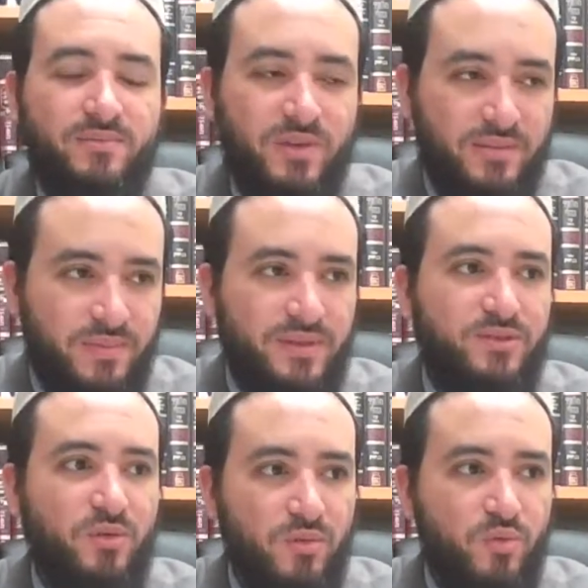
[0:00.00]
it will be
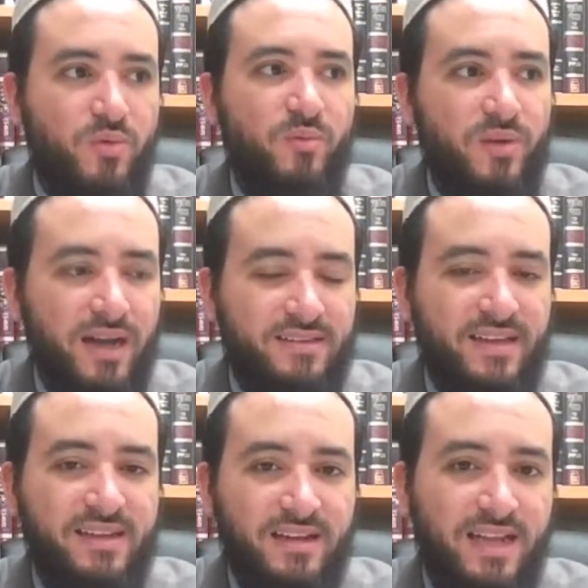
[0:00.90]
someone who
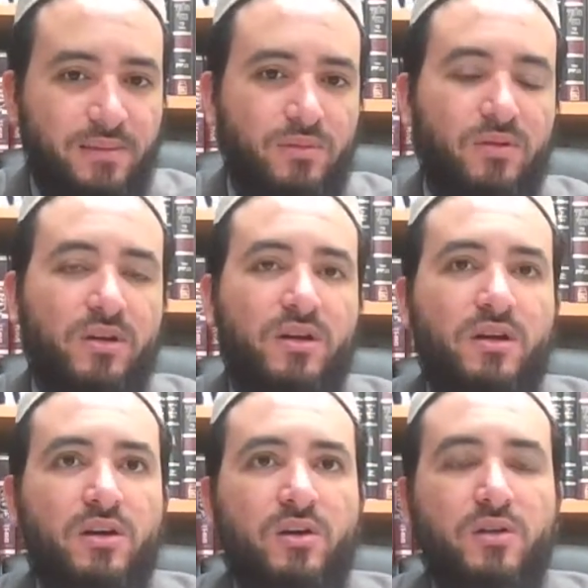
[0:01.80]
attain a level
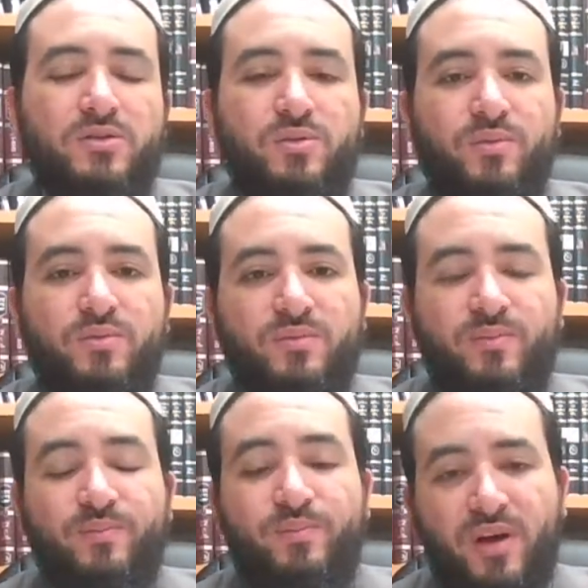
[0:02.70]
close to
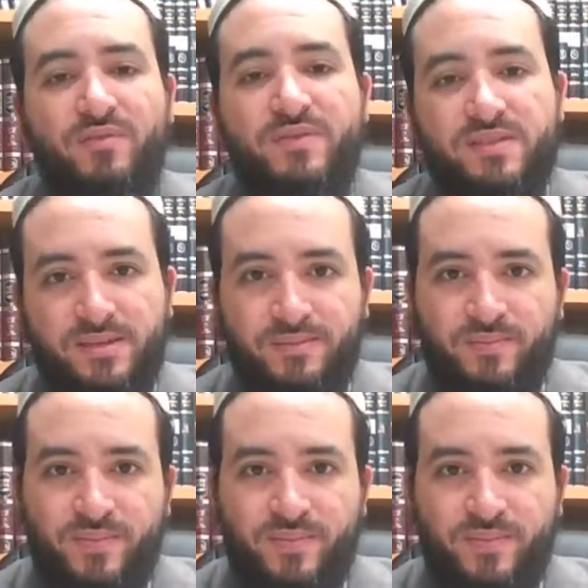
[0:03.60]
prophecy.